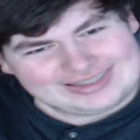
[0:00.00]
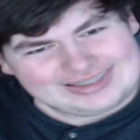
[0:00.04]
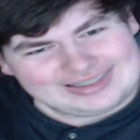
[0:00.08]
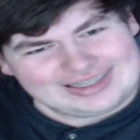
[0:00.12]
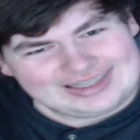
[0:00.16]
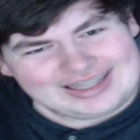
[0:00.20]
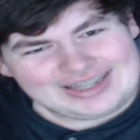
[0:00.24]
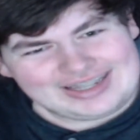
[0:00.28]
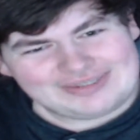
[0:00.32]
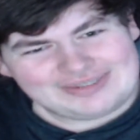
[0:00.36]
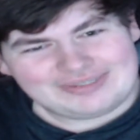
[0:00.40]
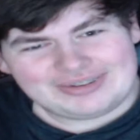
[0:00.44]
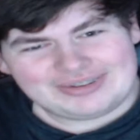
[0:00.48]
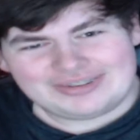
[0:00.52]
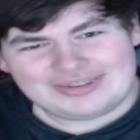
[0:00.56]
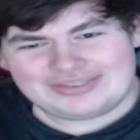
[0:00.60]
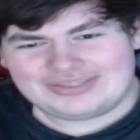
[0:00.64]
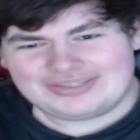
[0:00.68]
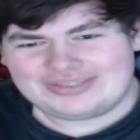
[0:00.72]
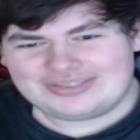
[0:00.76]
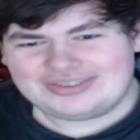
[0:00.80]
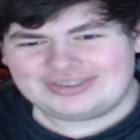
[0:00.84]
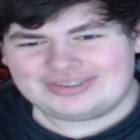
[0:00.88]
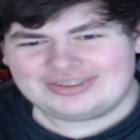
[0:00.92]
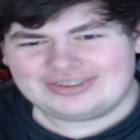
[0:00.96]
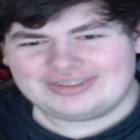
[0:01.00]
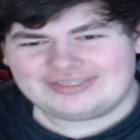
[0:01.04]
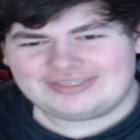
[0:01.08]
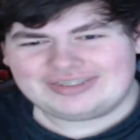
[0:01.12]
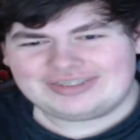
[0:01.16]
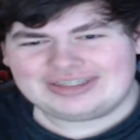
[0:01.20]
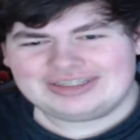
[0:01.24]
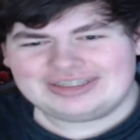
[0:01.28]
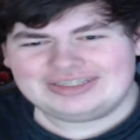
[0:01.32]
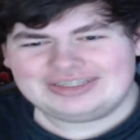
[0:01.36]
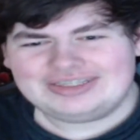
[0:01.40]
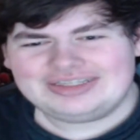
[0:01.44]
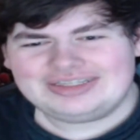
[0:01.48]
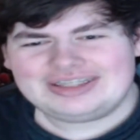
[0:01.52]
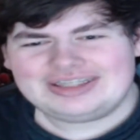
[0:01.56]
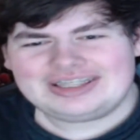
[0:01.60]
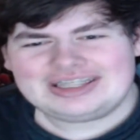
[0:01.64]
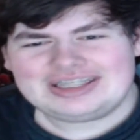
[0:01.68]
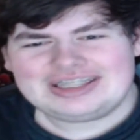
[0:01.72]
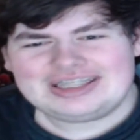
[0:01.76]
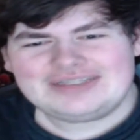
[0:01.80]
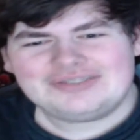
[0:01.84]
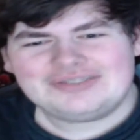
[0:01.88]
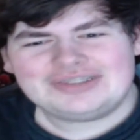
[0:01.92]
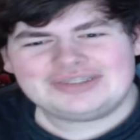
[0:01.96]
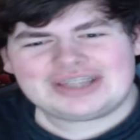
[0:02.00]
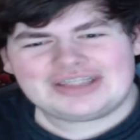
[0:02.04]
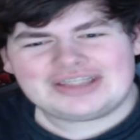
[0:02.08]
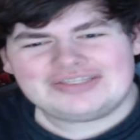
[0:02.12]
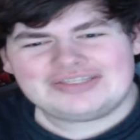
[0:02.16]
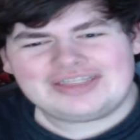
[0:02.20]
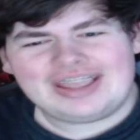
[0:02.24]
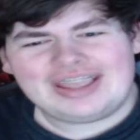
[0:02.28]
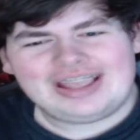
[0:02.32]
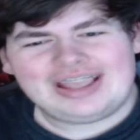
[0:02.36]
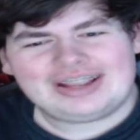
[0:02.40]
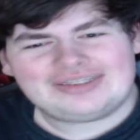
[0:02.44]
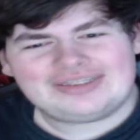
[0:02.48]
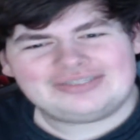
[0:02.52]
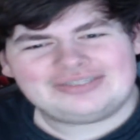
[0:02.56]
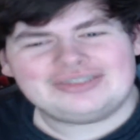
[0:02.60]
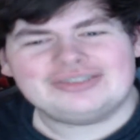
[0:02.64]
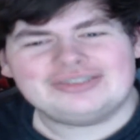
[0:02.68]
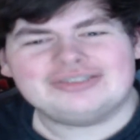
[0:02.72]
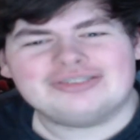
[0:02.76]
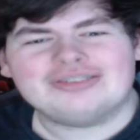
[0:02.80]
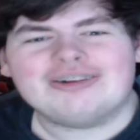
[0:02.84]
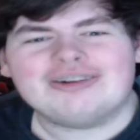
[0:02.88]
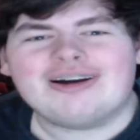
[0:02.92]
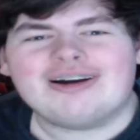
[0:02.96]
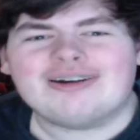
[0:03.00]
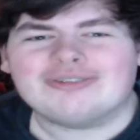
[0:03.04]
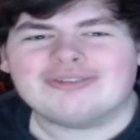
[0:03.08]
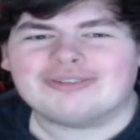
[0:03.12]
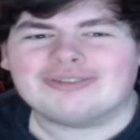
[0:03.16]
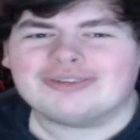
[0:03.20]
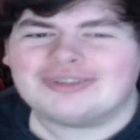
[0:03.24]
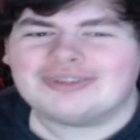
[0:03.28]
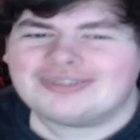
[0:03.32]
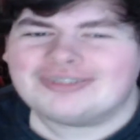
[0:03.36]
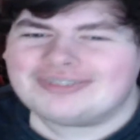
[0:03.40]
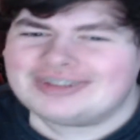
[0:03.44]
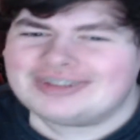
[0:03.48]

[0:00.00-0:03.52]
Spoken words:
Anyways, even the text is low effort.